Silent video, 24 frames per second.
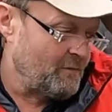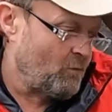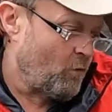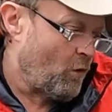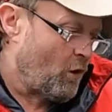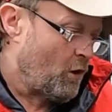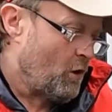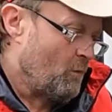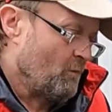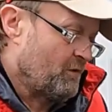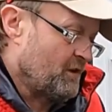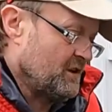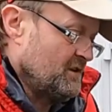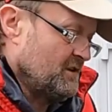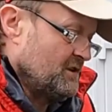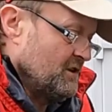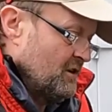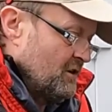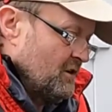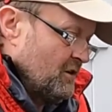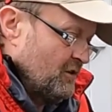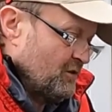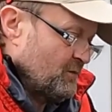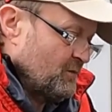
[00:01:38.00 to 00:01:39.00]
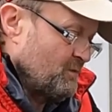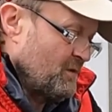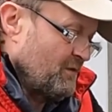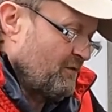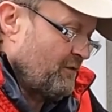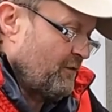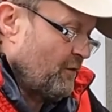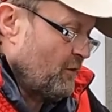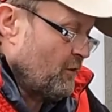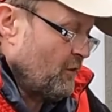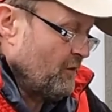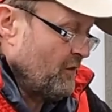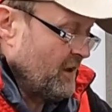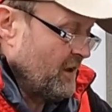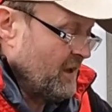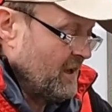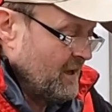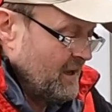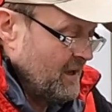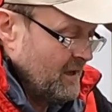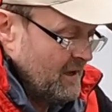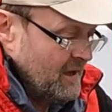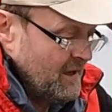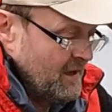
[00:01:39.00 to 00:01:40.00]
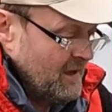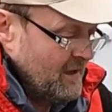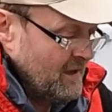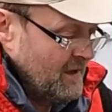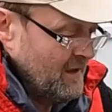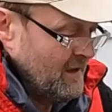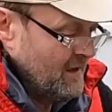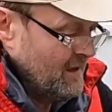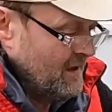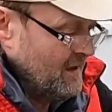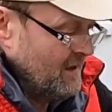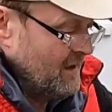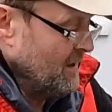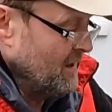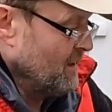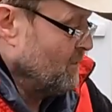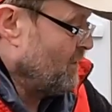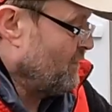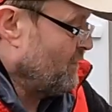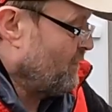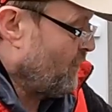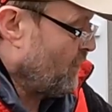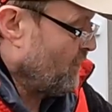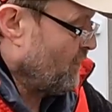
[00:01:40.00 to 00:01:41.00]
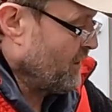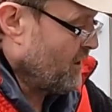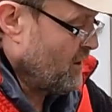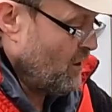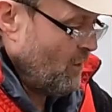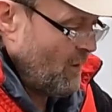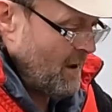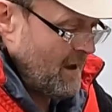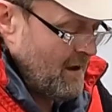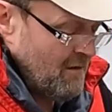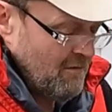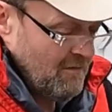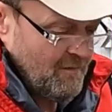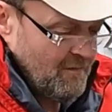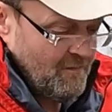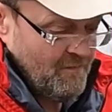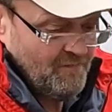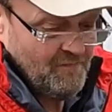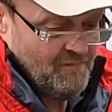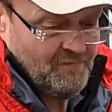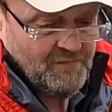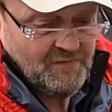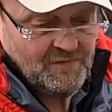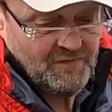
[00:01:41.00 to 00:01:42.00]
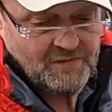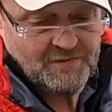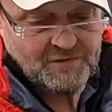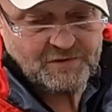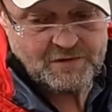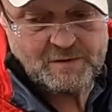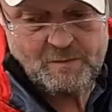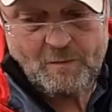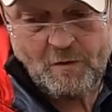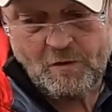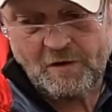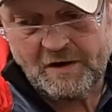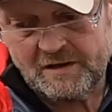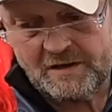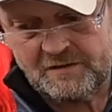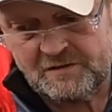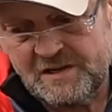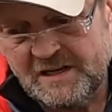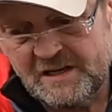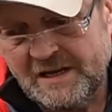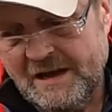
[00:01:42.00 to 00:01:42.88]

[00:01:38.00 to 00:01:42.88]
of warmth indoors before they go out. So you're